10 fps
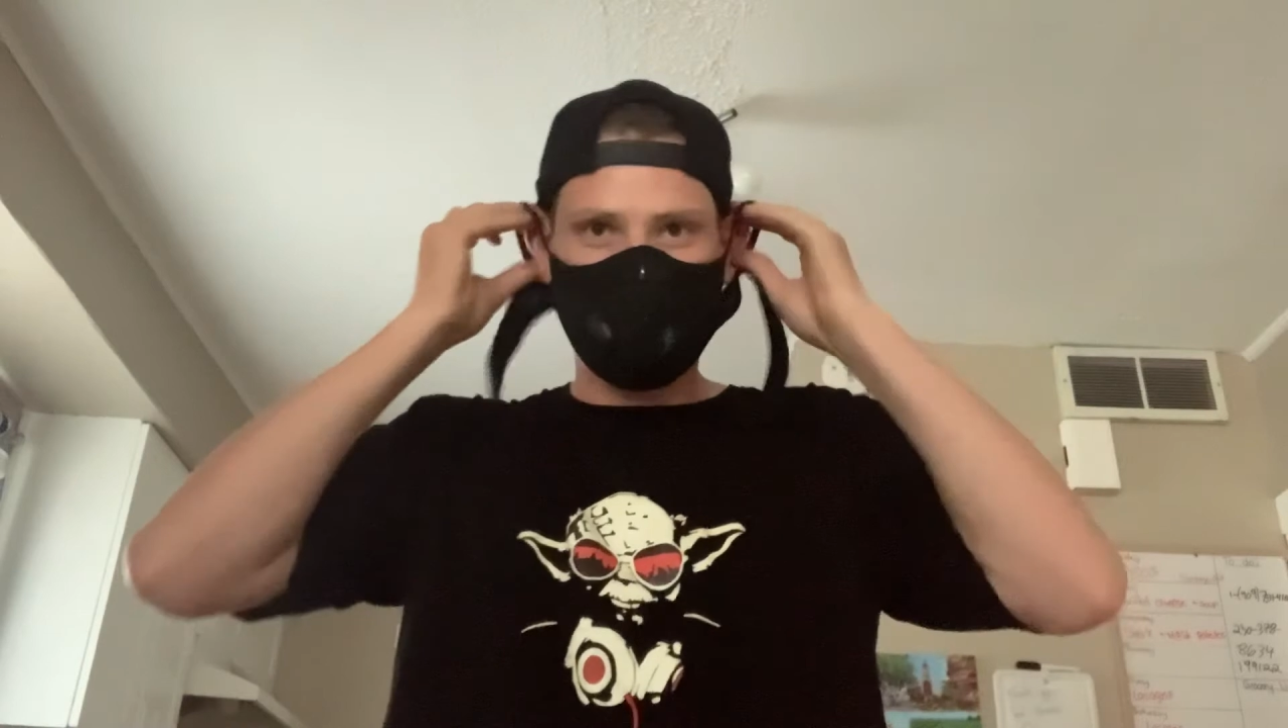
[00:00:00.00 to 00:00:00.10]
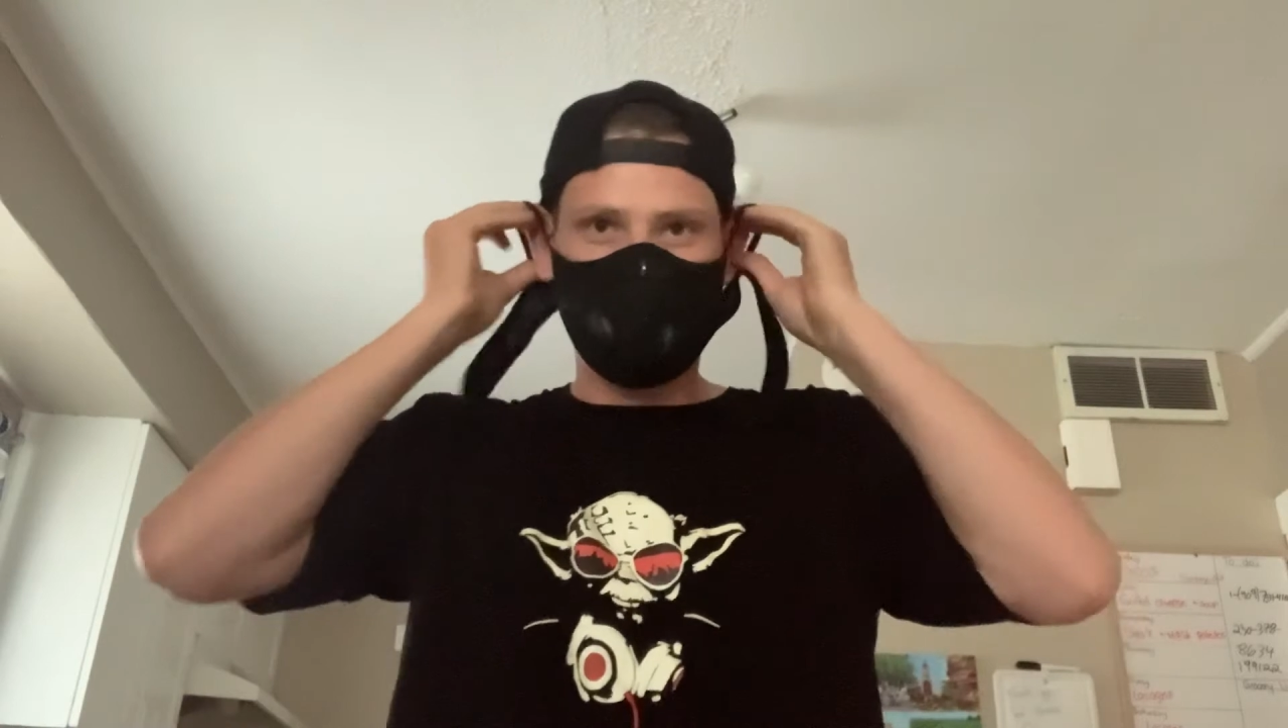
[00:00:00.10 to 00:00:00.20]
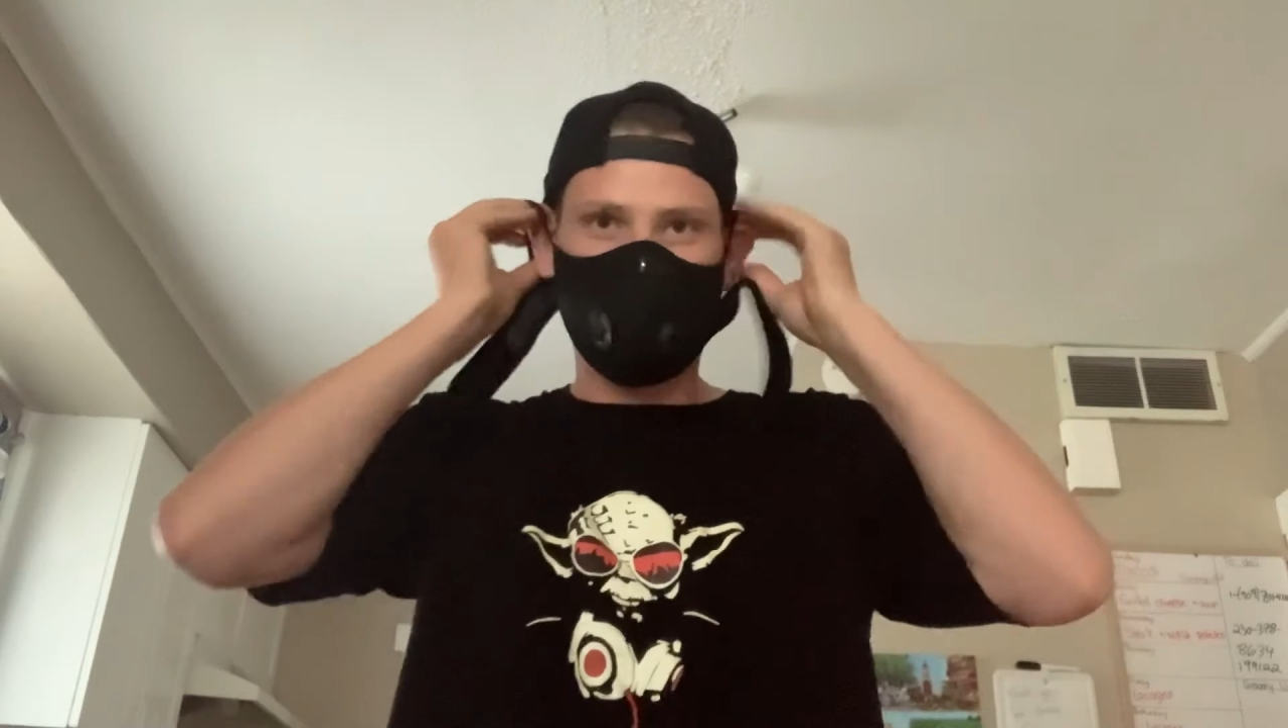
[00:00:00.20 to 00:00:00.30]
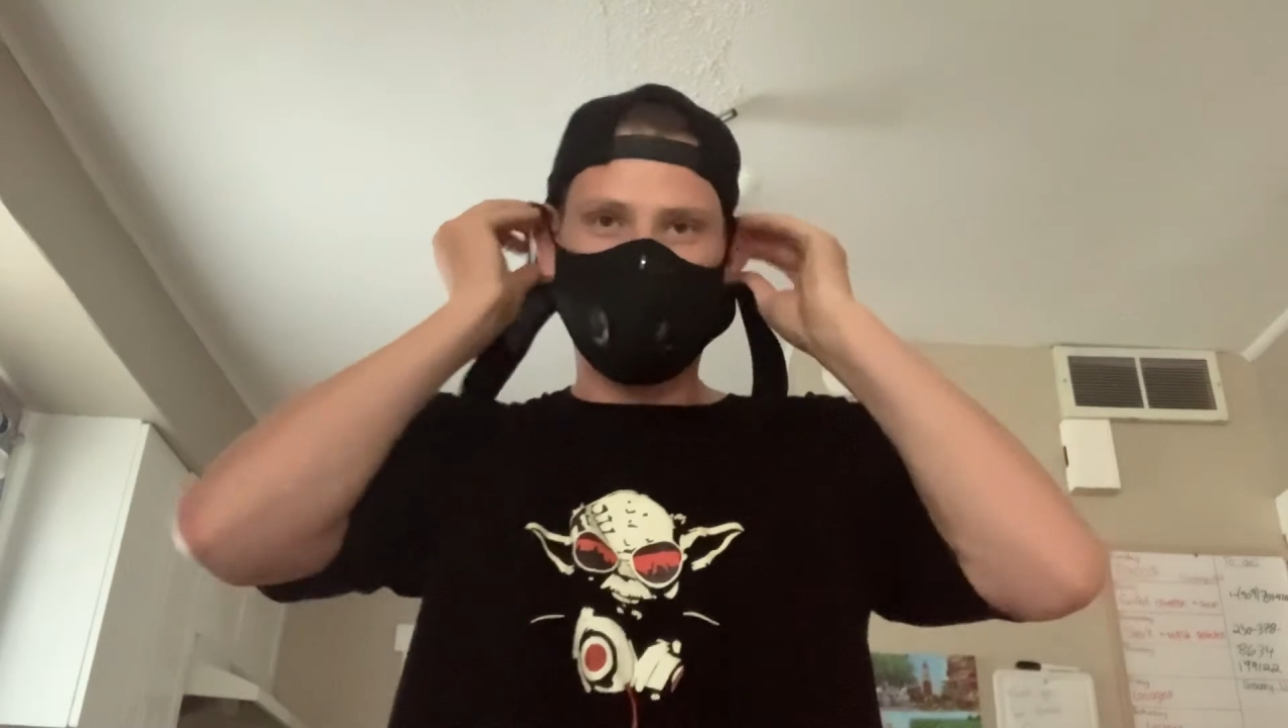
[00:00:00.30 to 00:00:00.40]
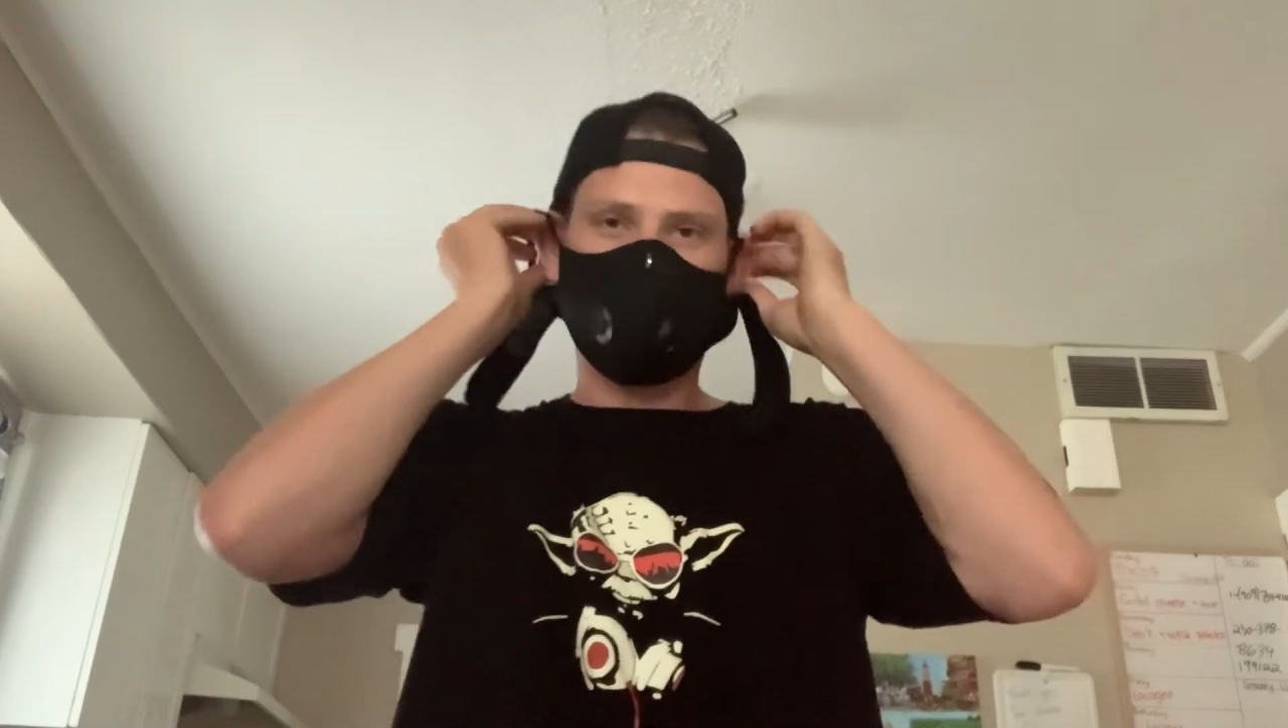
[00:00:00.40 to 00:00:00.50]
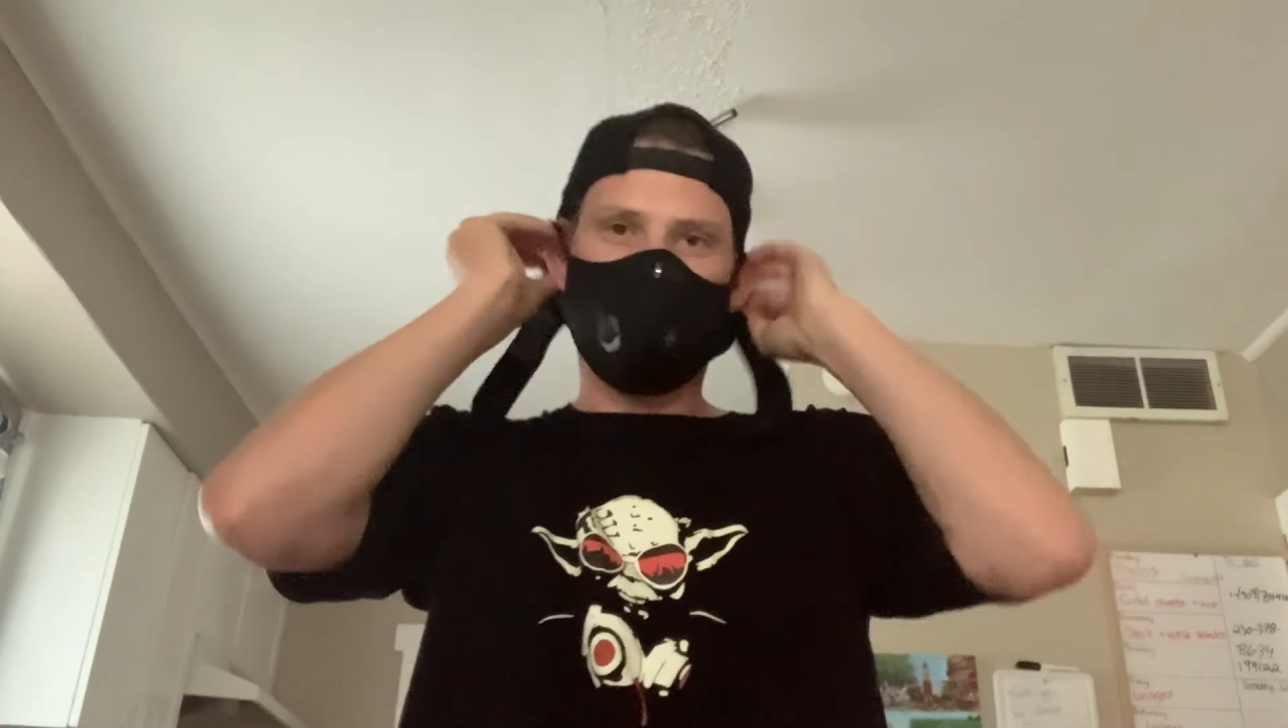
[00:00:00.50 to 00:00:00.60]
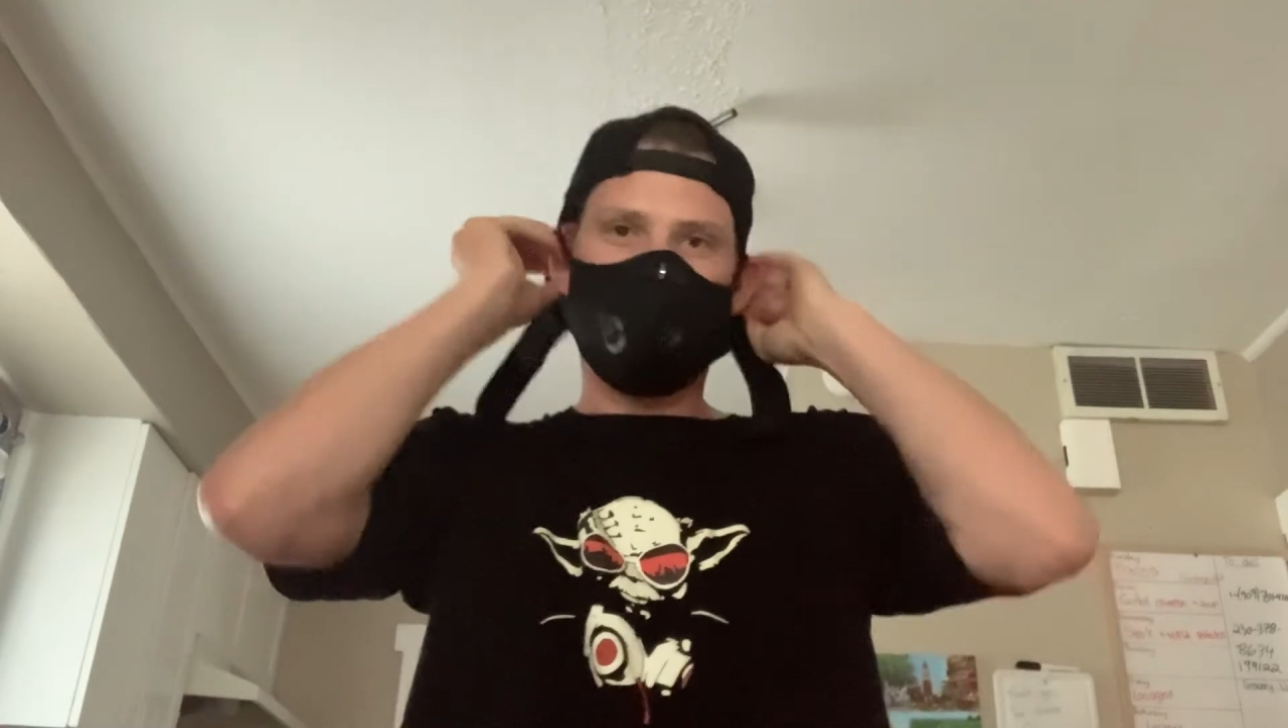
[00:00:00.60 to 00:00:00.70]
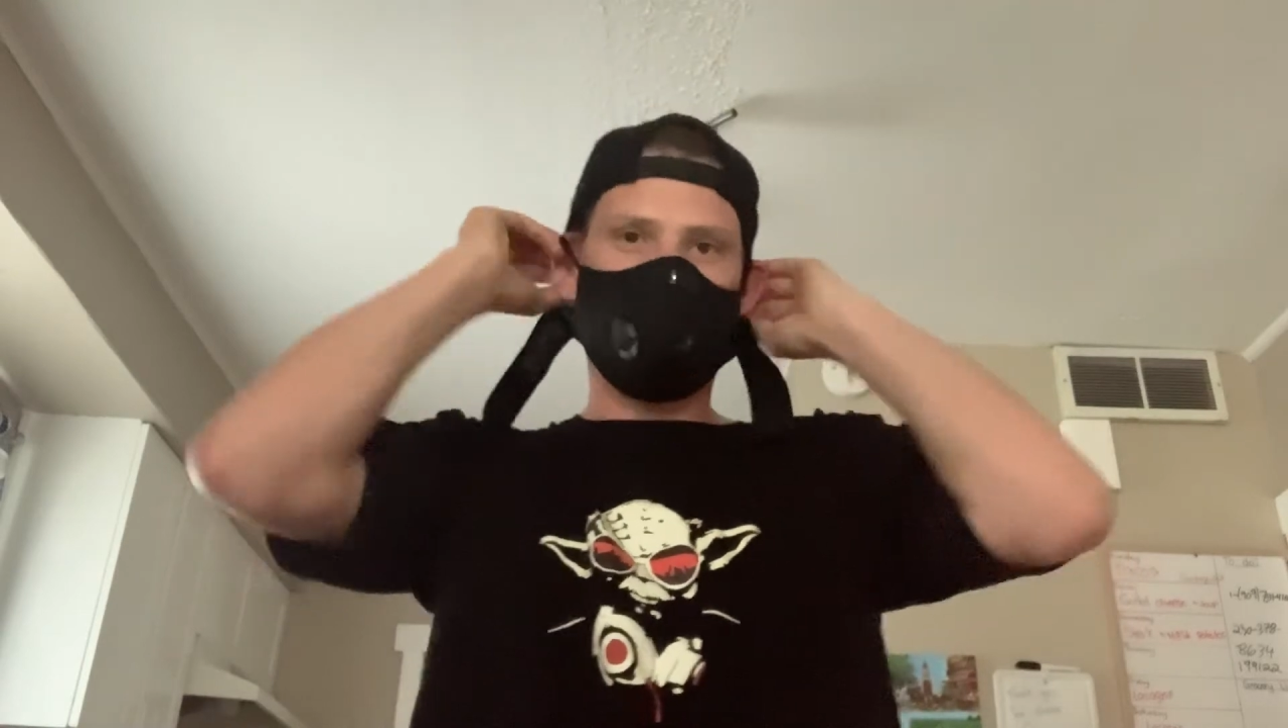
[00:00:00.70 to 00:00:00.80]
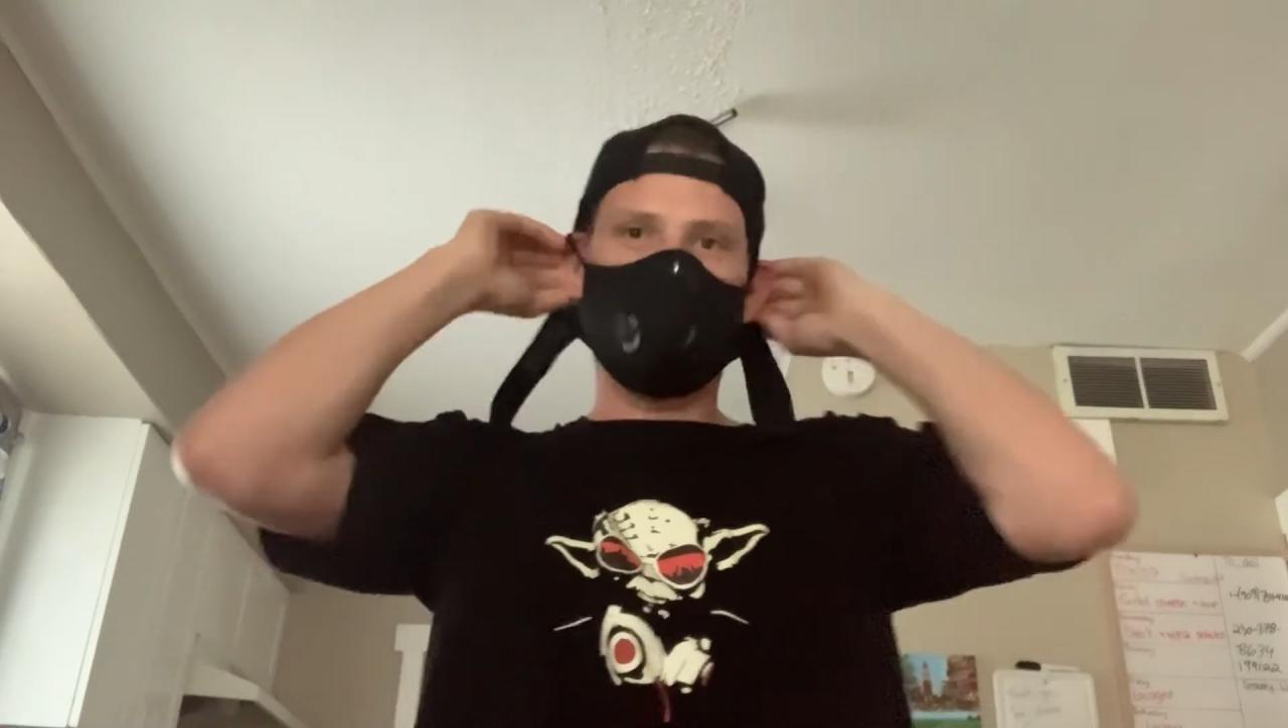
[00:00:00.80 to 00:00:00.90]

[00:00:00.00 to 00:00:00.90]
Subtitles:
I'm trying